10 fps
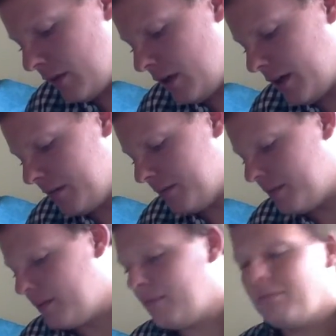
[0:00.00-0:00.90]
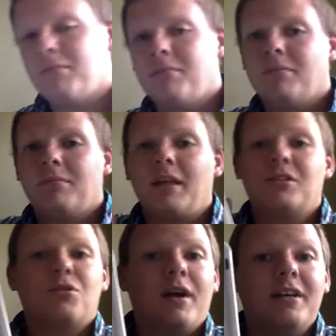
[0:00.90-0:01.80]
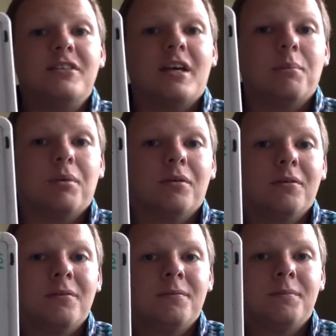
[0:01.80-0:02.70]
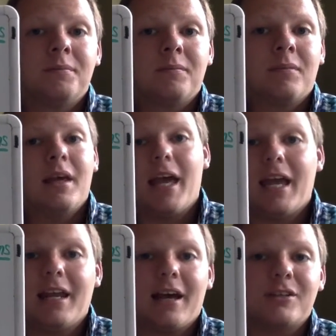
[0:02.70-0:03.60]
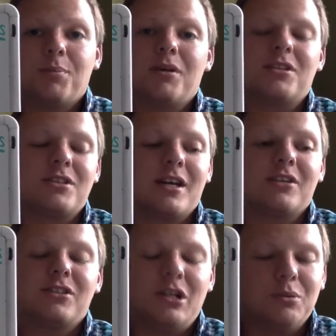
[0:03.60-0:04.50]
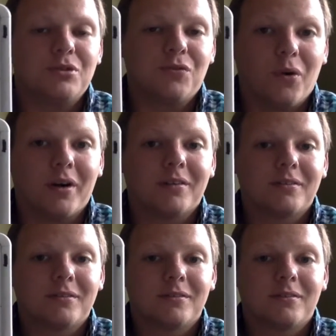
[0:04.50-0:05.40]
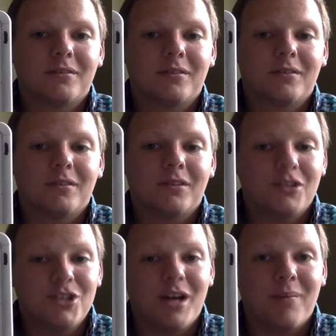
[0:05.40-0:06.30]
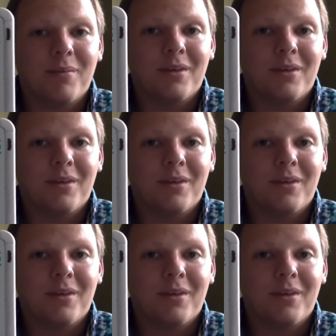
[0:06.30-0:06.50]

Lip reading: Good. That's a great example. 8x plus 6 equals 4. Good job.